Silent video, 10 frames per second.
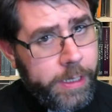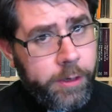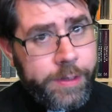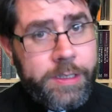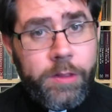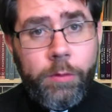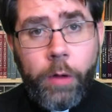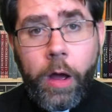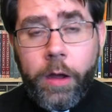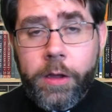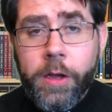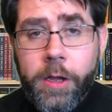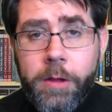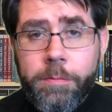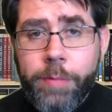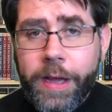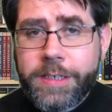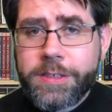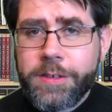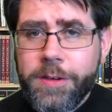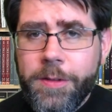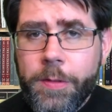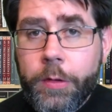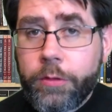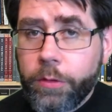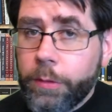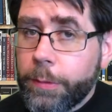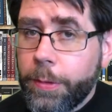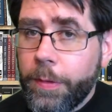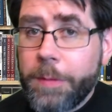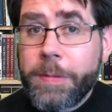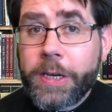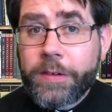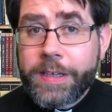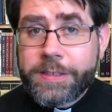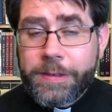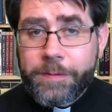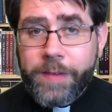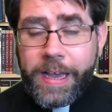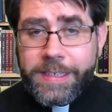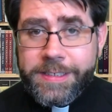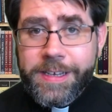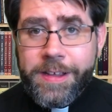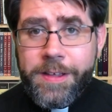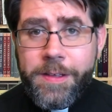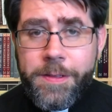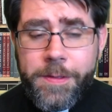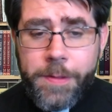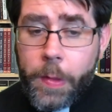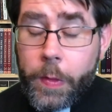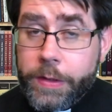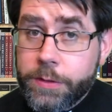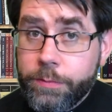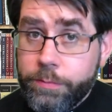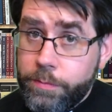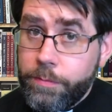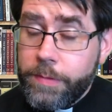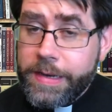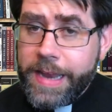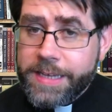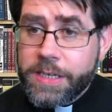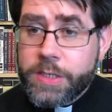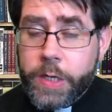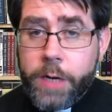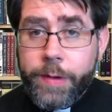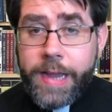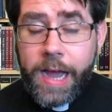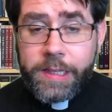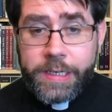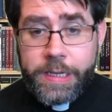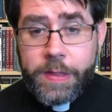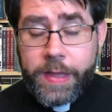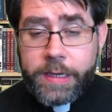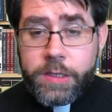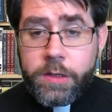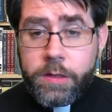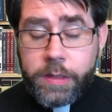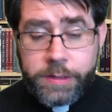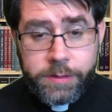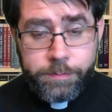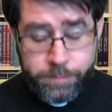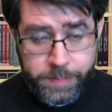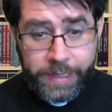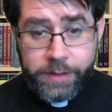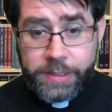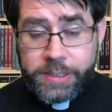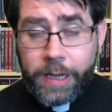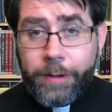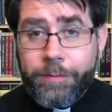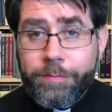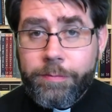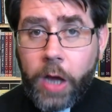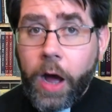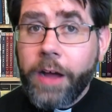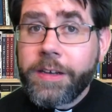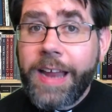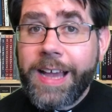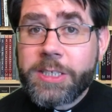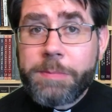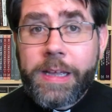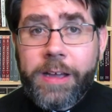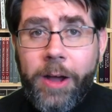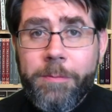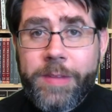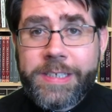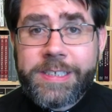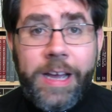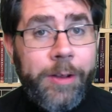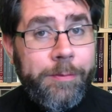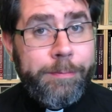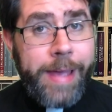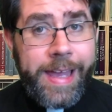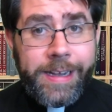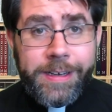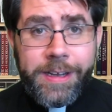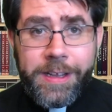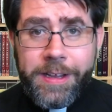isn't the rock, but the truth that Peter has confessed, this necessary reality that the Son of God has become the Son of Man,